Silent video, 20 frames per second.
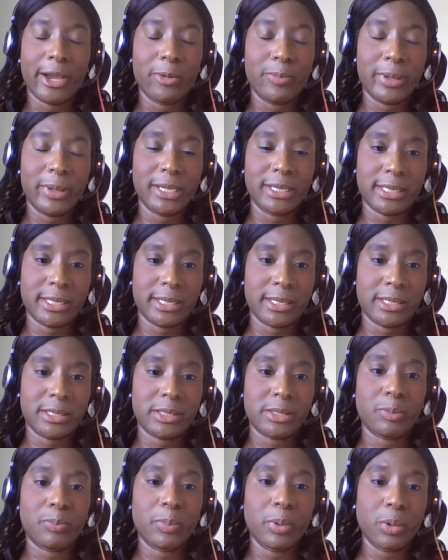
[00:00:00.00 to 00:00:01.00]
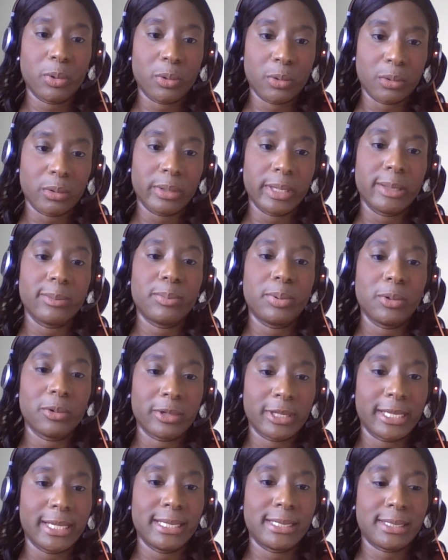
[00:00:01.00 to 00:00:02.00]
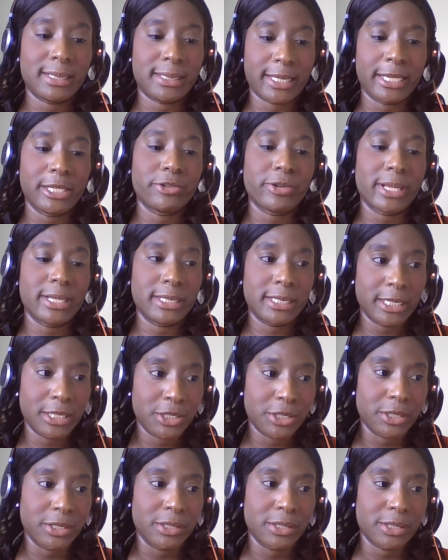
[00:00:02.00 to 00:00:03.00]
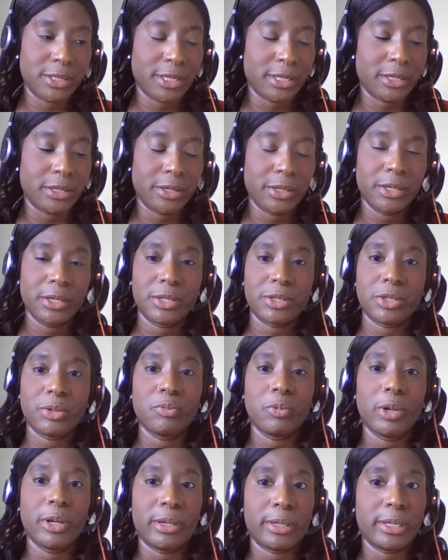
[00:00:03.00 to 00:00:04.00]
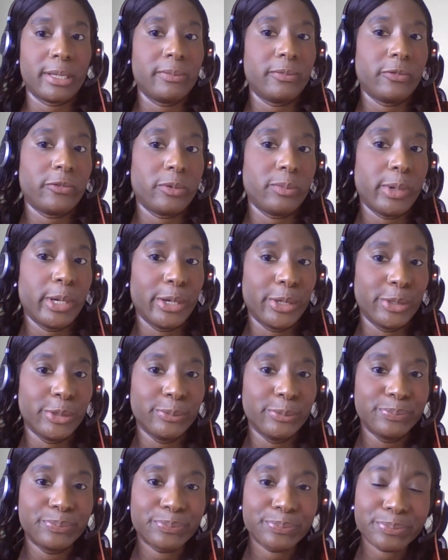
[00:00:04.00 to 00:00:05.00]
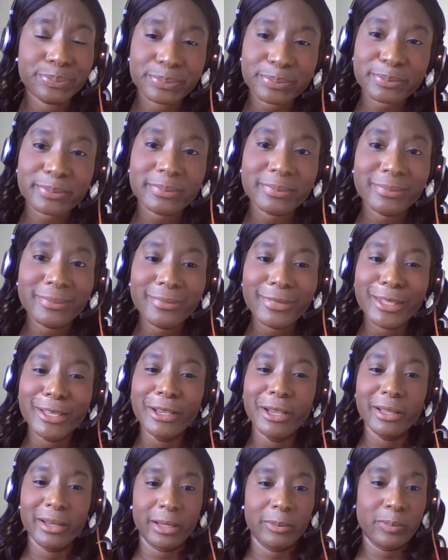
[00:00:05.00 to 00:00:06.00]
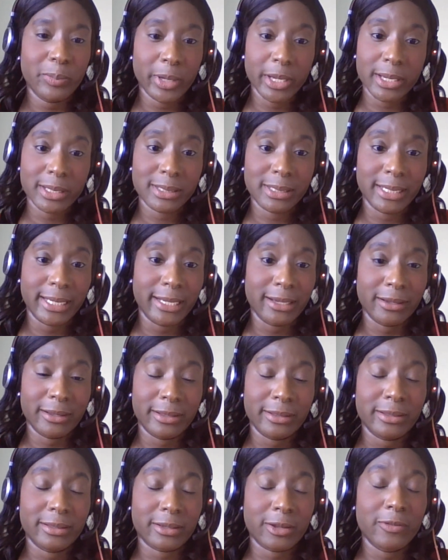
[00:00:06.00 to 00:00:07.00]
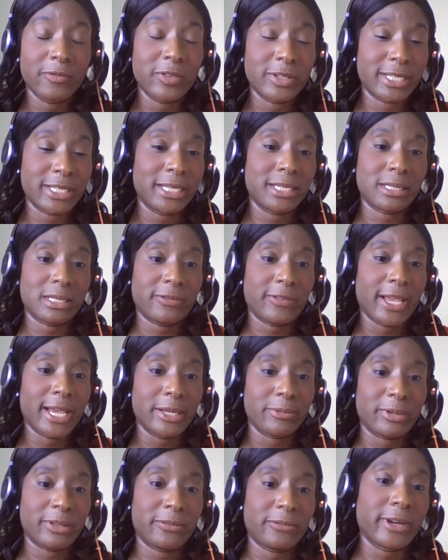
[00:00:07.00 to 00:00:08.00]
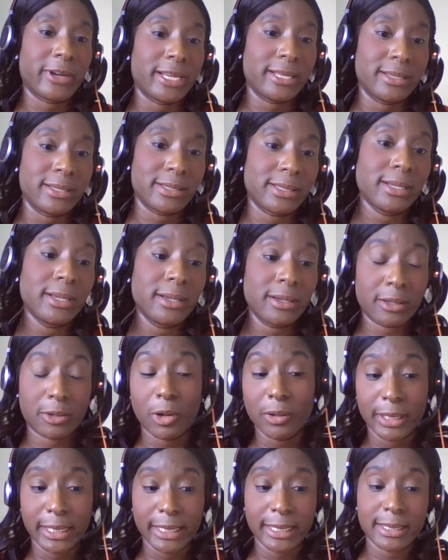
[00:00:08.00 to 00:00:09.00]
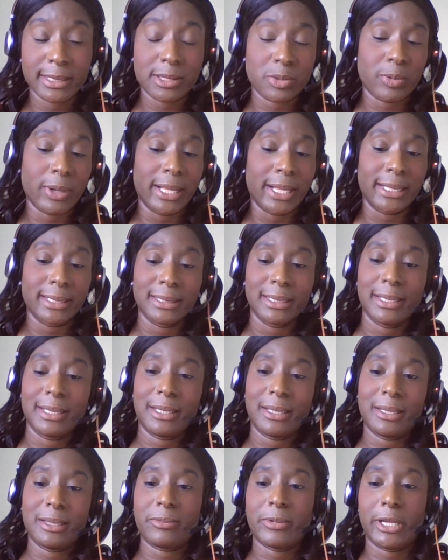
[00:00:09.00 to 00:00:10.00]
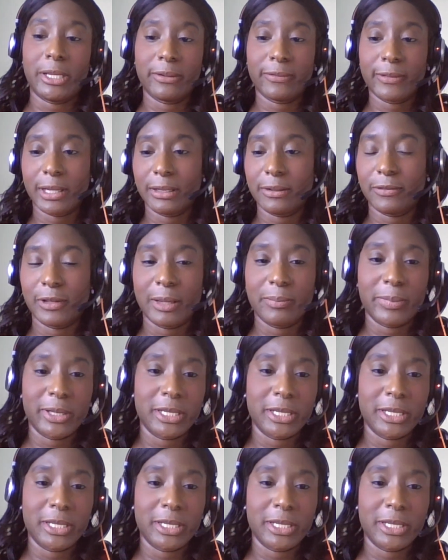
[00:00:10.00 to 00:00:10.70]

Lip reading: helping to support employees as they transition to working from home. I know personally, the conversations I've had with friends, colleagues as well, where you've kind of